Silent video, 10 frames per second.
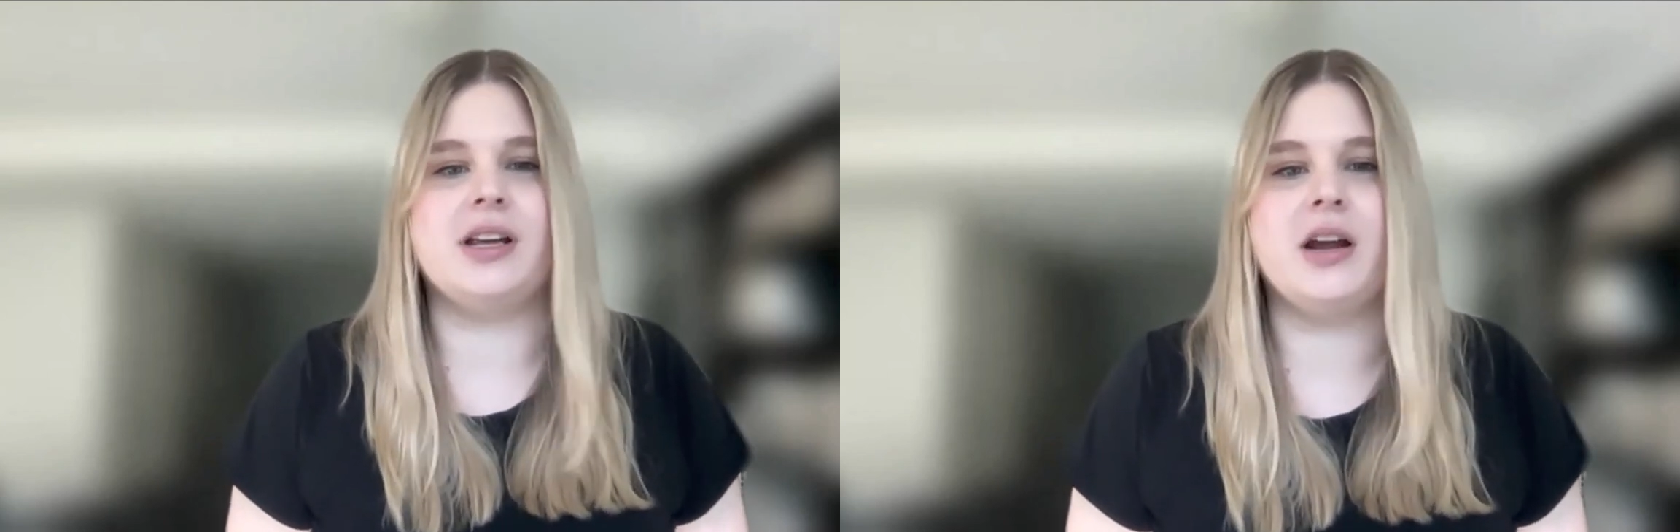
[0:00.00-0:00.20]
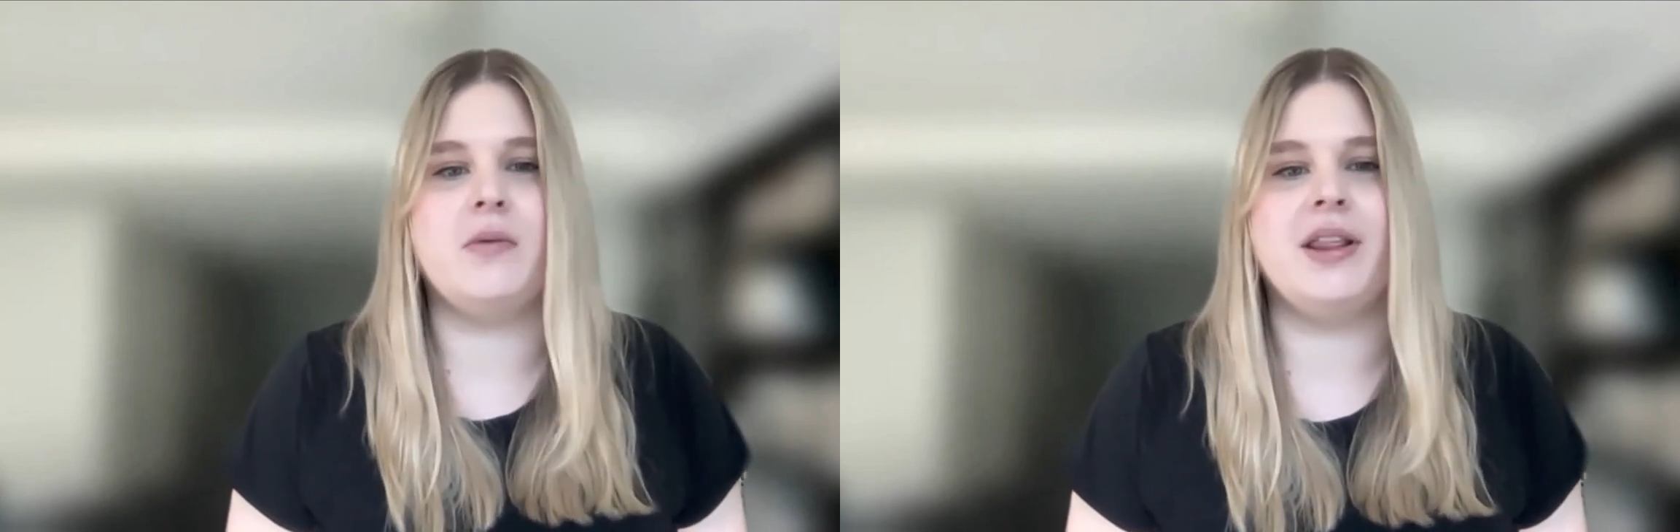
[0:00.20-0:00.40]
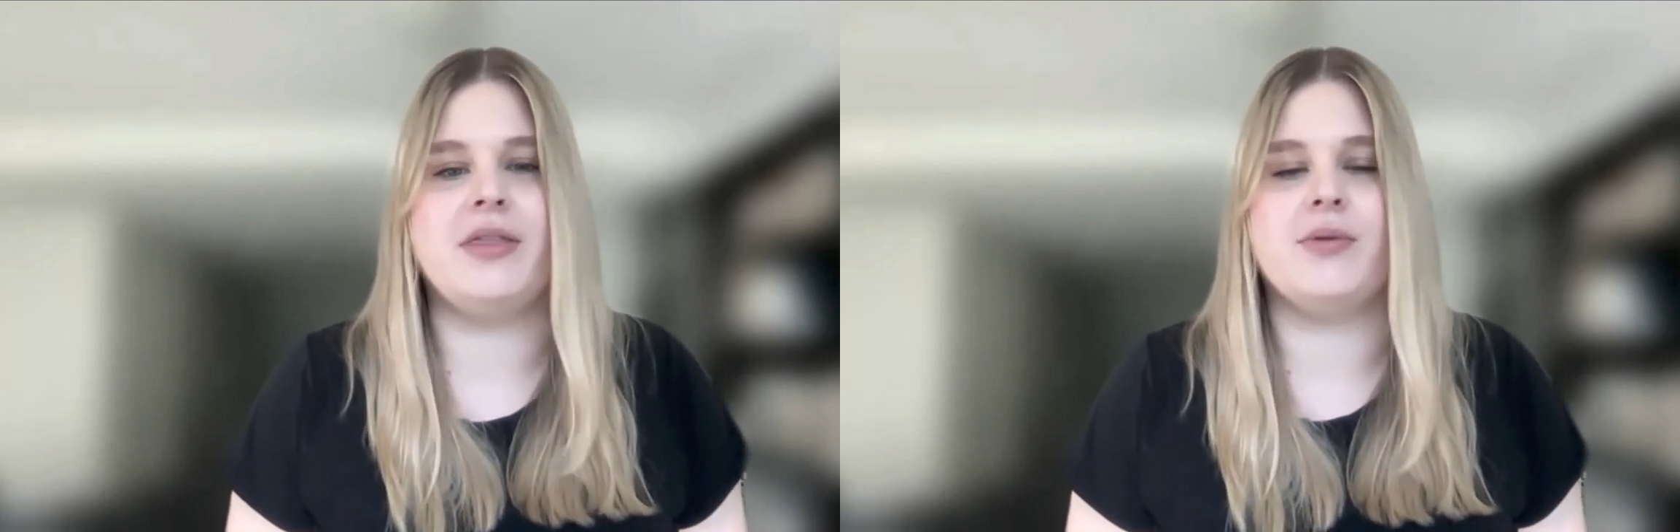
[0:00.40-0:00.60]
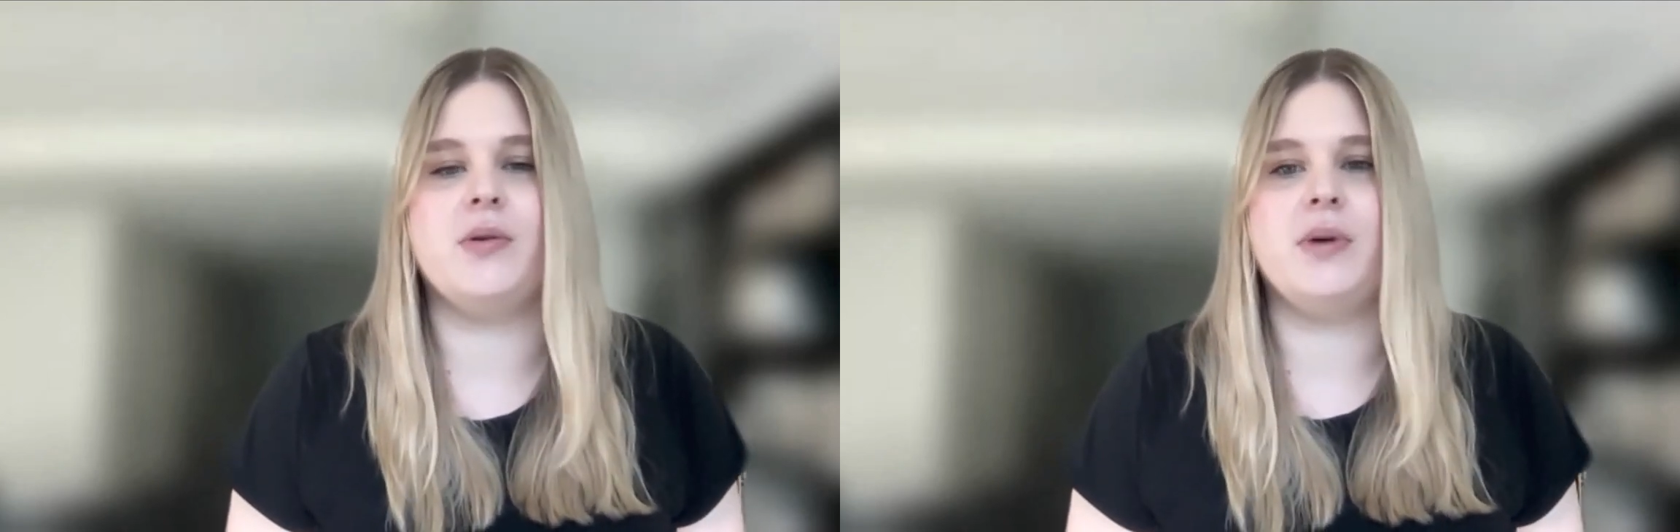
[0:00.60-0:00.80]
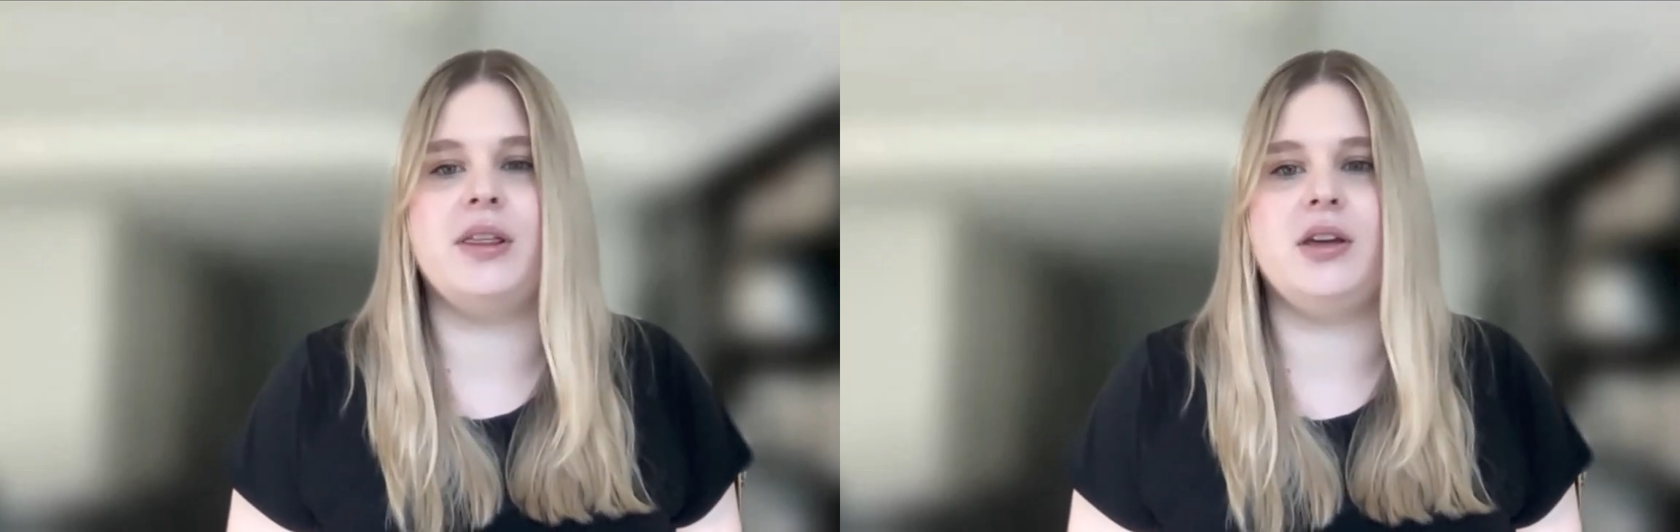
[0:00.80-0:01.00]
that I went
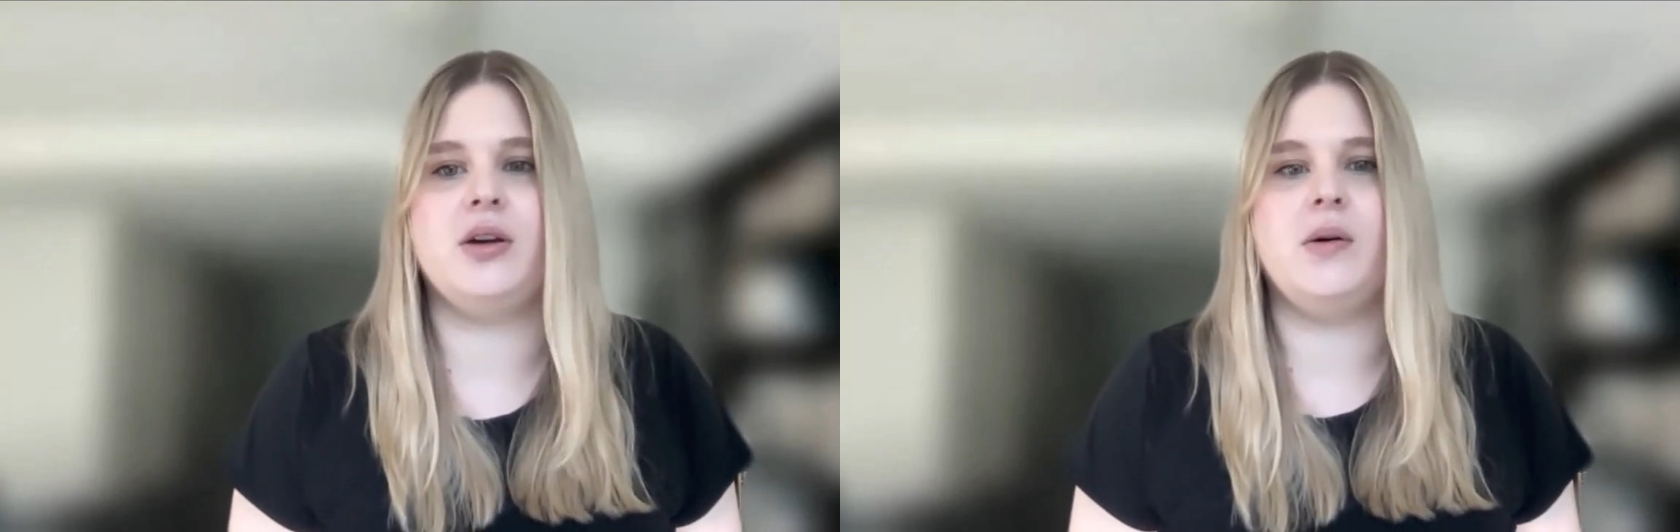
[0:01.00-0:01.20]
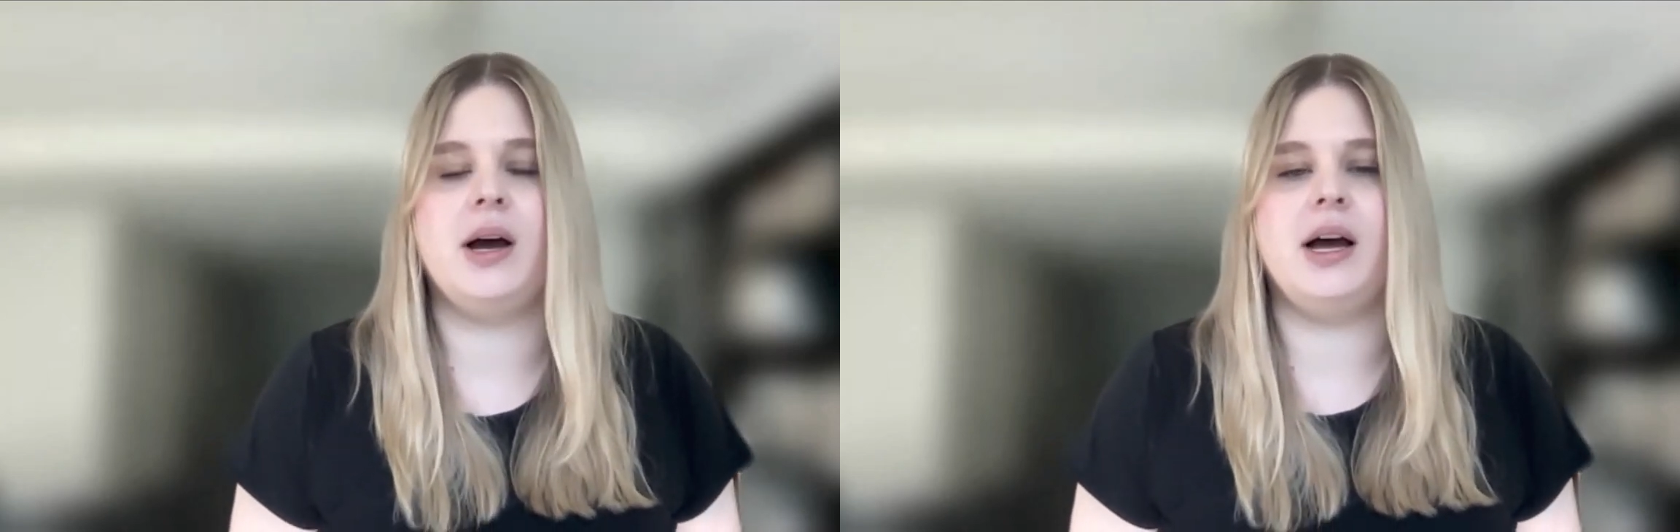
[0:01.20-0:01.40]
through with you,